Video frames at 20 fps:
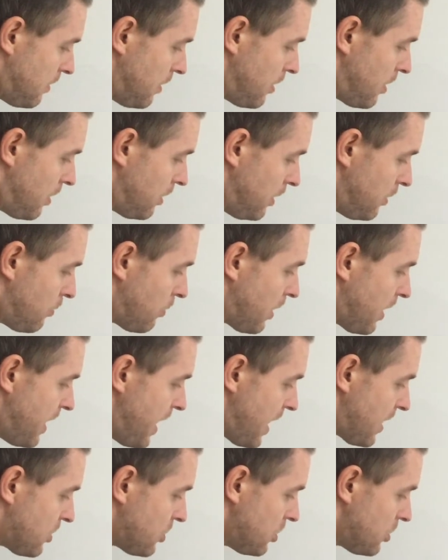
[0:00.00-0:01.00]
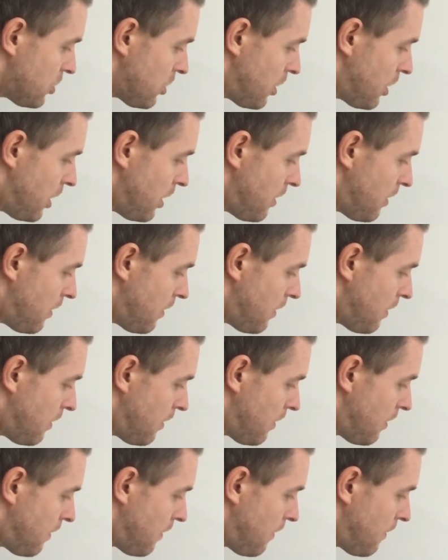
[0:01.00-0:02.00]
you know, little connections on it,
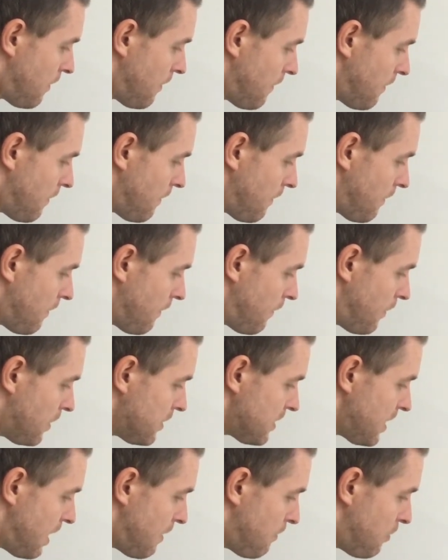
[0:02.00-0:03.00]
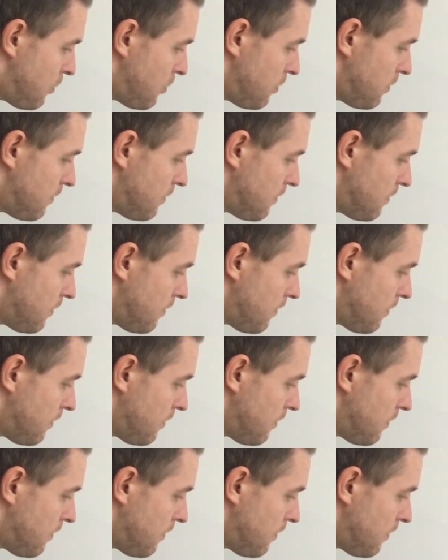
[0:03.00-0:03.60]
for example.